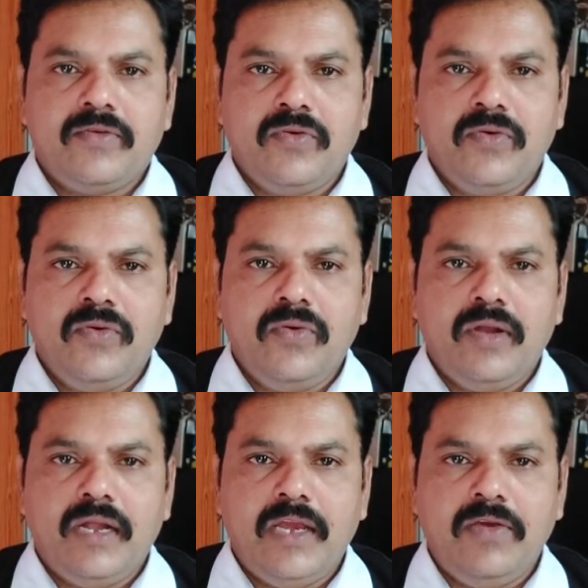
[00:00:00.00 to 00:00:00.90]
to
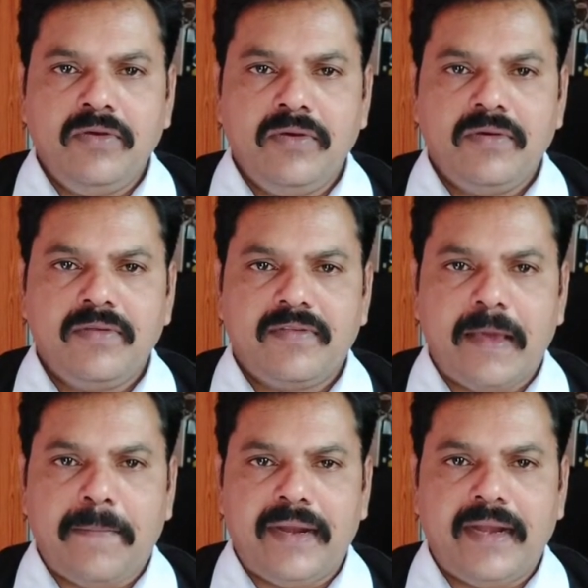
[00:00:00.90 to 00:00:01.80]
live
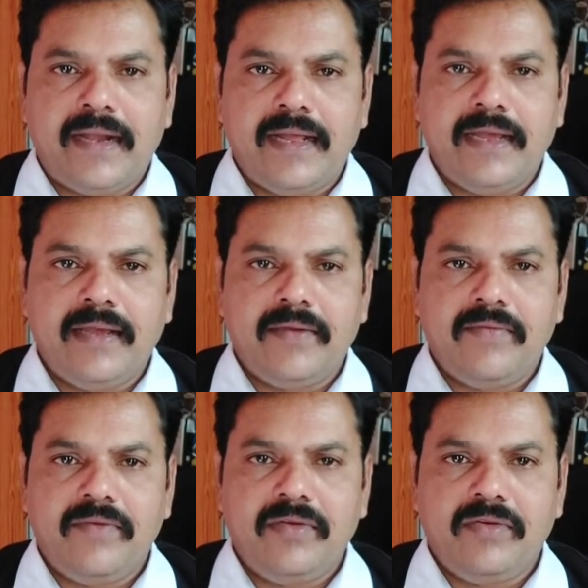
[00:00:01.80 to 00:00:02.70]
separately.
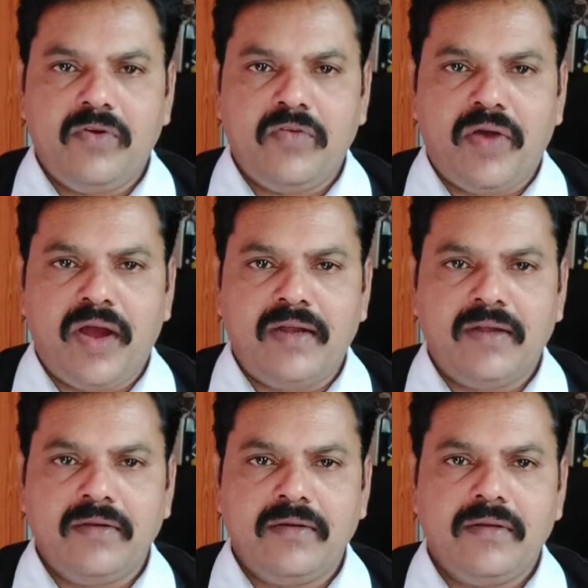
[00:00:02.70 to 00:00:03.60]
We don't want
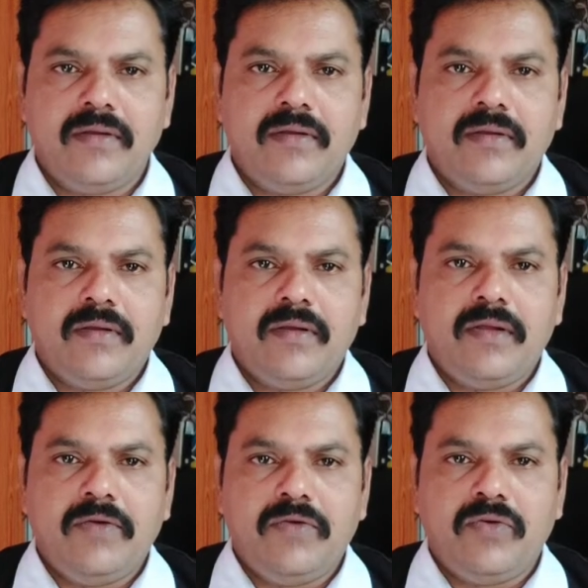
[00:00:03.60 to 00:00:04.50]
to
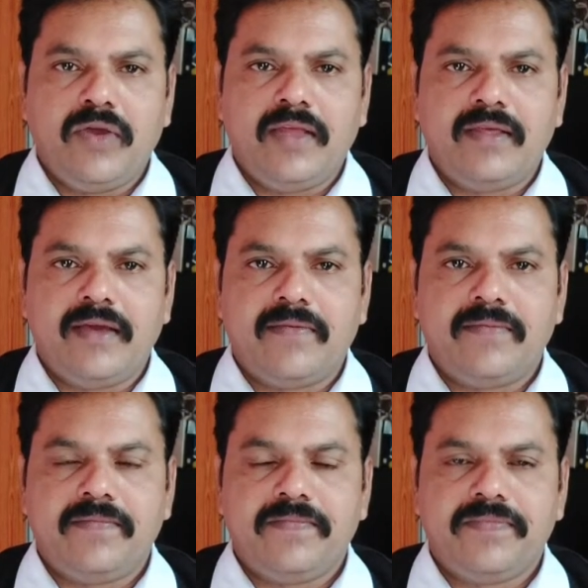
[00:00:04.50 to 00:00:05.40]
live together.
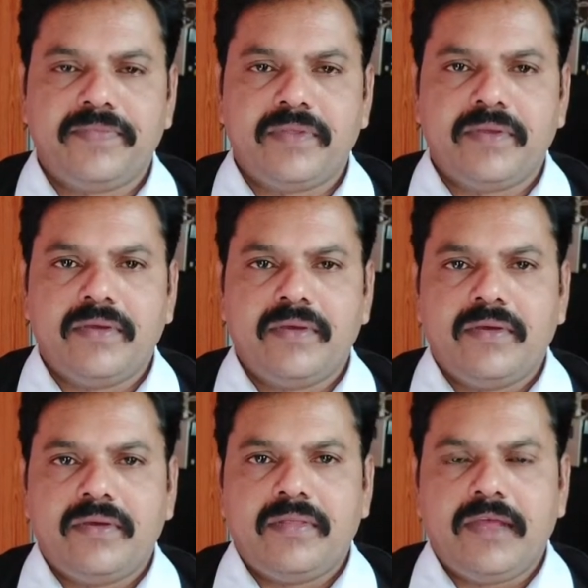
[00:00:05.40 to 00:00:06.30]

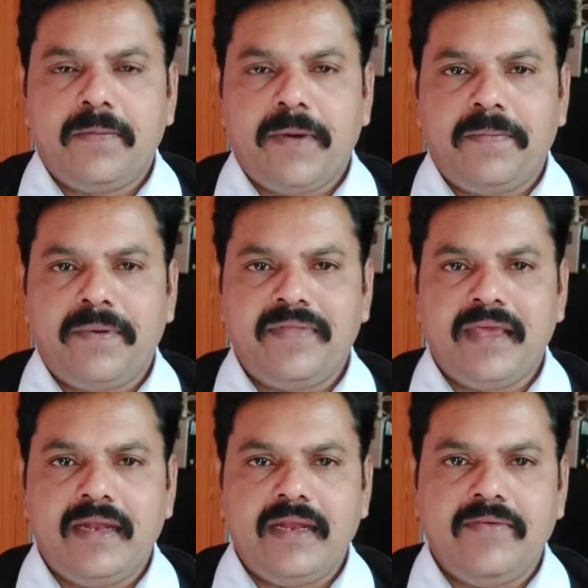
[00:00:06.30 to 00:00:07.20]
That purpose
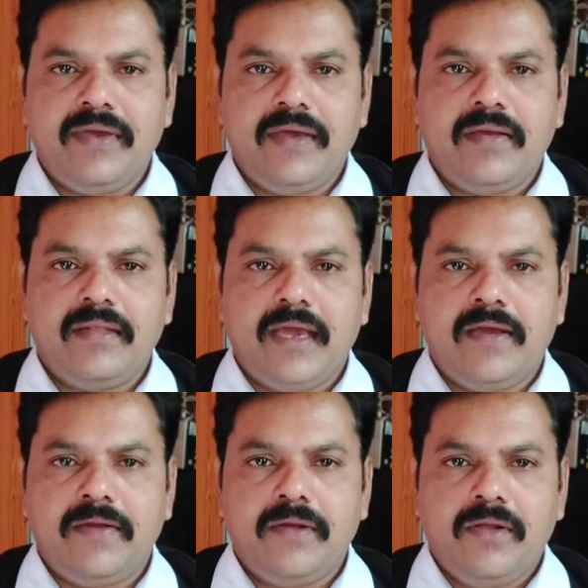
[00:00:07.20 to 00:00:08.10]
they
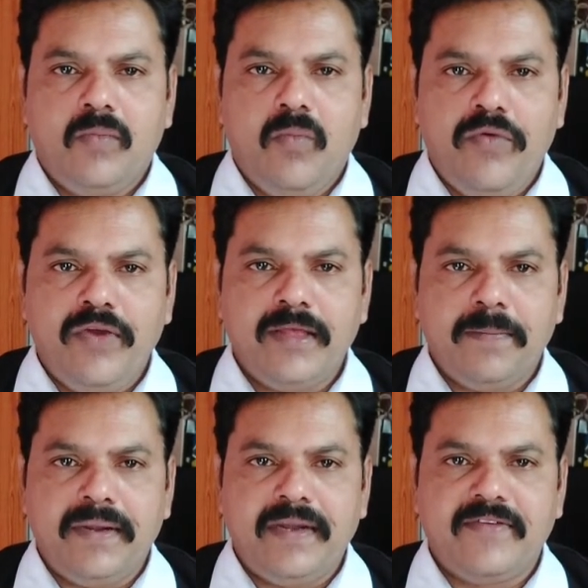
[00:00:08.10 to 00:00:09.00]
are moving the
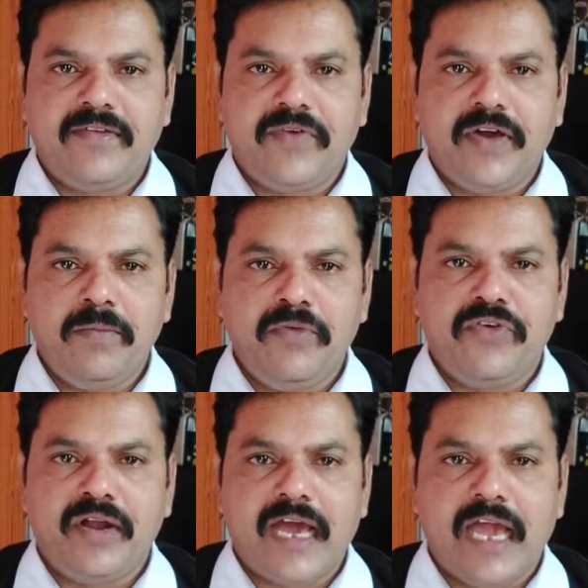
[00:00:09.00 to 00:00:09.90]
petition for
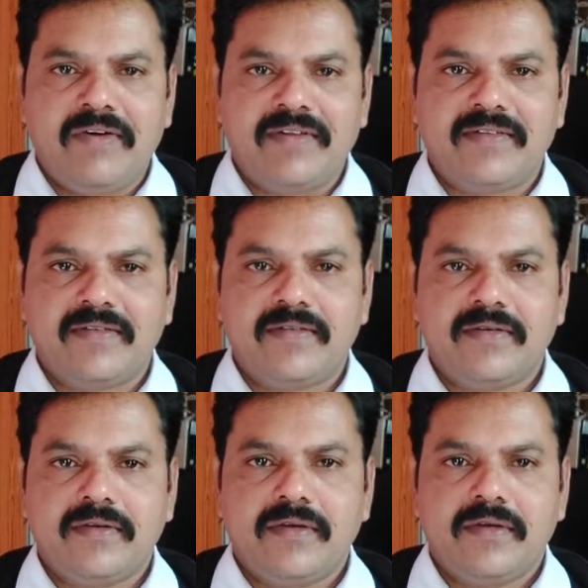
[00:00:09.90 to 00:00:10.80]
mutual divorce
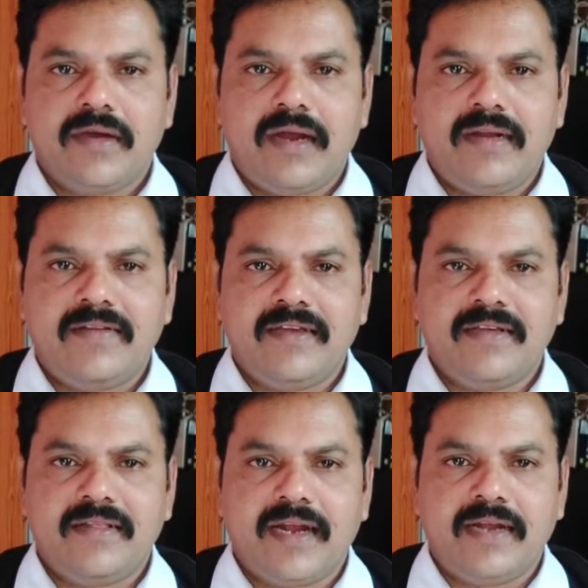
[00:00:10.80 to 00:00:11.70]
under
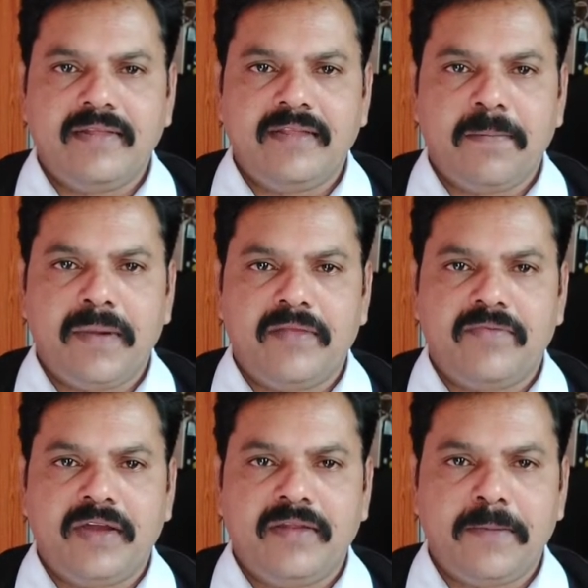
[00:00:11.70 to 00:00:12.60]
section 13 subclass
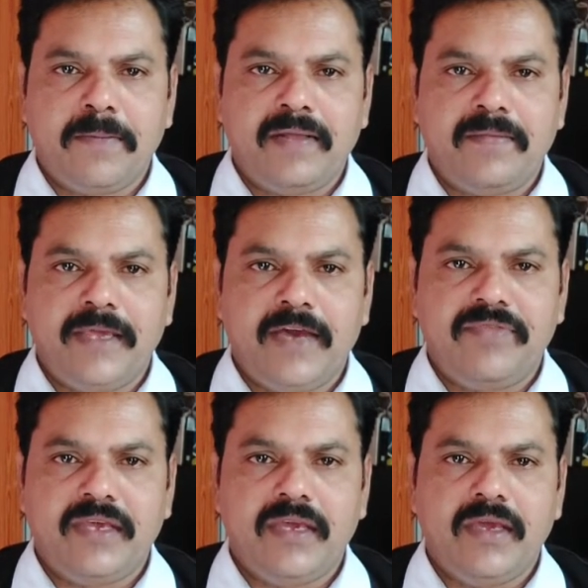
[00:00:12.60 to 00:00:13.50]
1 subclass B of
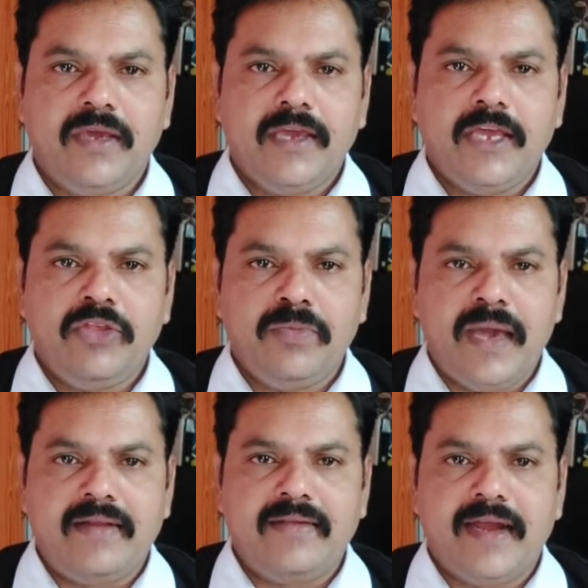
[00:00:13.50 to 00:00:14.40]
the Hindu
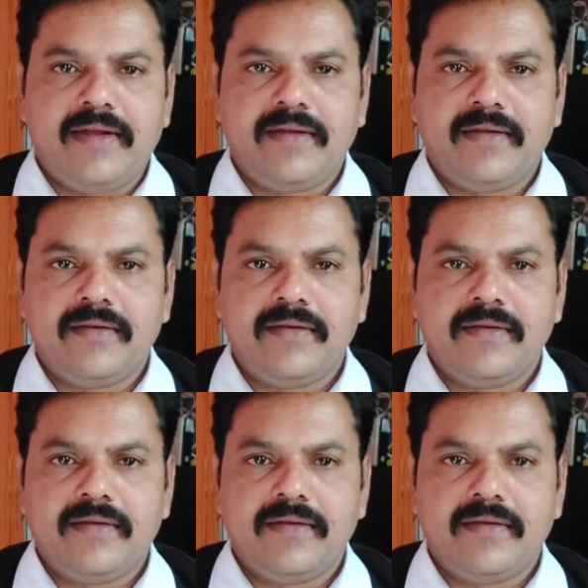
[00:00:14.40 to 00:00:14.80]
Marriage Act.